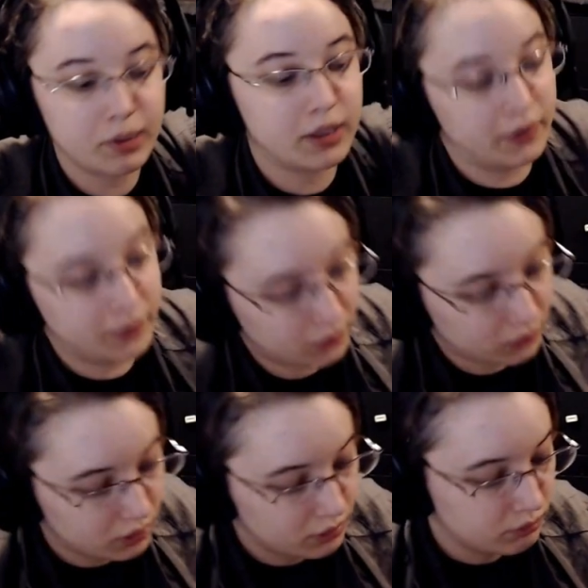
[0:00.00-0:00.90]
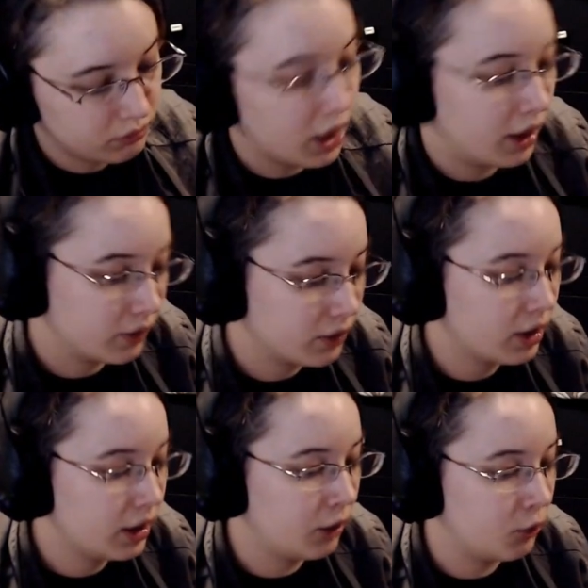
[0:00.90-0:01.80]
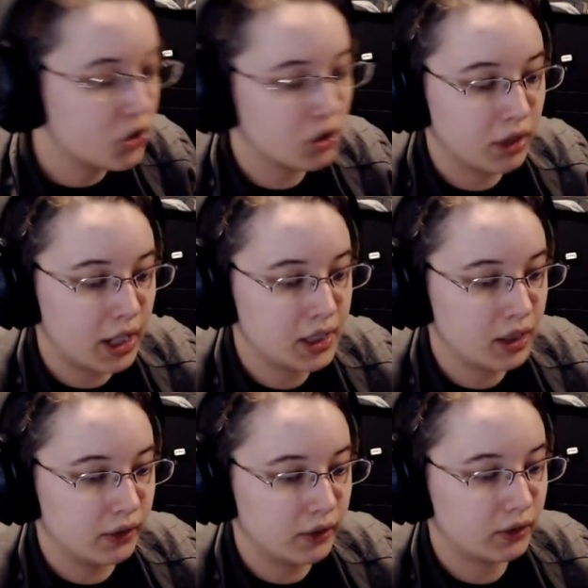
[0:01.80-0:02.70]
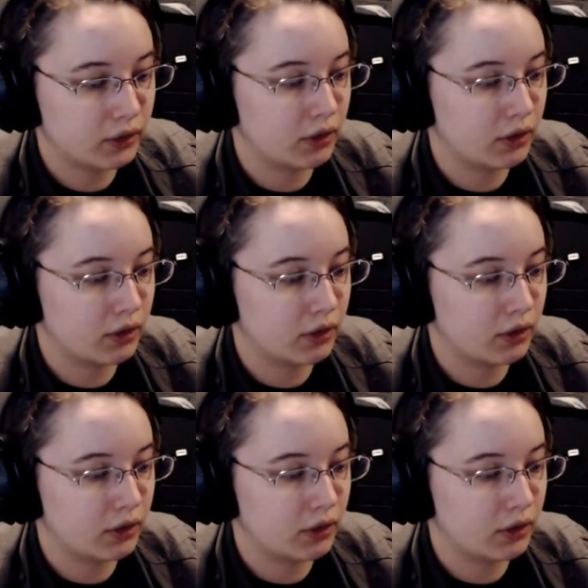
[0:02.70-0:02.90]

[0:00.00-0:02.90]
Because, yeah, original ideas